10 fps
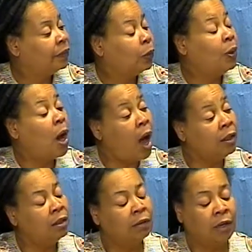We
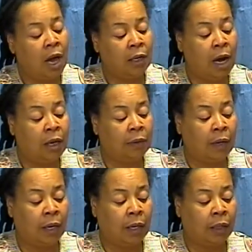also got our,
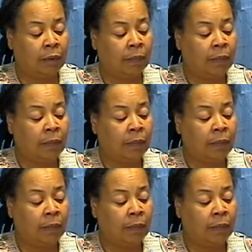uh,